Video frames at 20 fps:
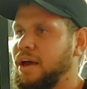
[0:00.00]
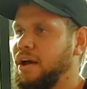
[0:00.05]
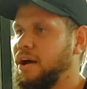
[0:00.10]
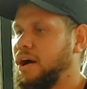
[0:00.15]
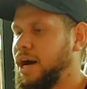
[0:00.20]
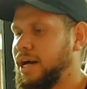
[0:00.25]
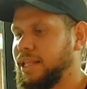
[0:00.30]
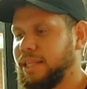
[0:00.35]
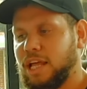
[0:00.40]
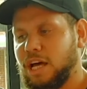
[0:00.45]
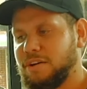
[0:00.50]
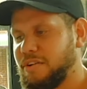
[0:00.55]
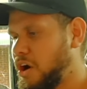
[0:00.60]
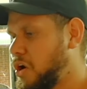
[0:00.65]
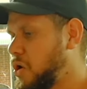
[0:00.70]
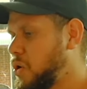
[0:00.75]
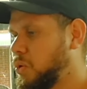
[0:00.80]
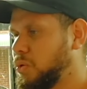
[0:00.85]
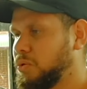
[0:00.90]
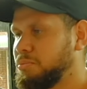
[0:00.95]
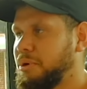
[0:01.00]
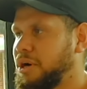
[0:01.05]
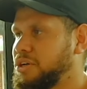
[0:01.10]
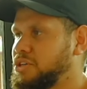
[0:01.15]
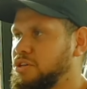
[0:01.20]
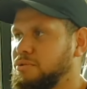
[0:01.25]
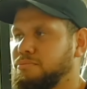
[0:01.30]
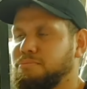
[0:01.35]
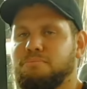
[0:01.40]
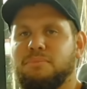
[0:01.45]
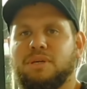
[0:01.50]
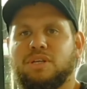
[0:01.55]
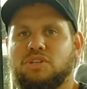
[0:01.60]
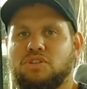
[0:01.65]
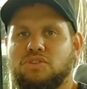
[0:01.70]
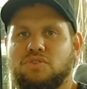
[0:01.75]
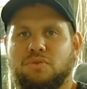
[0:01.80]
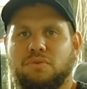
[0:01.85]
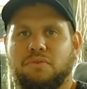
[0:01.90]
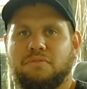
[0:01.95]
I love a whole bunch of
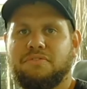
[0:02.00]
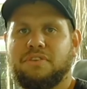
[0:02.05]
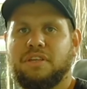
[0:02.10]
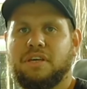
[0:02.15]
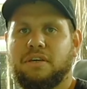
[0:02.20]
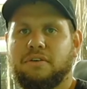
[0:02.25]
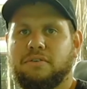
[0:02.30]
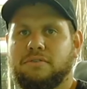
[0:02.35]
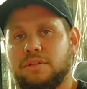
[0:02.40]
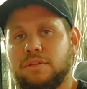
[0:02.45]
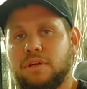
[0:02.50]
mixture of things.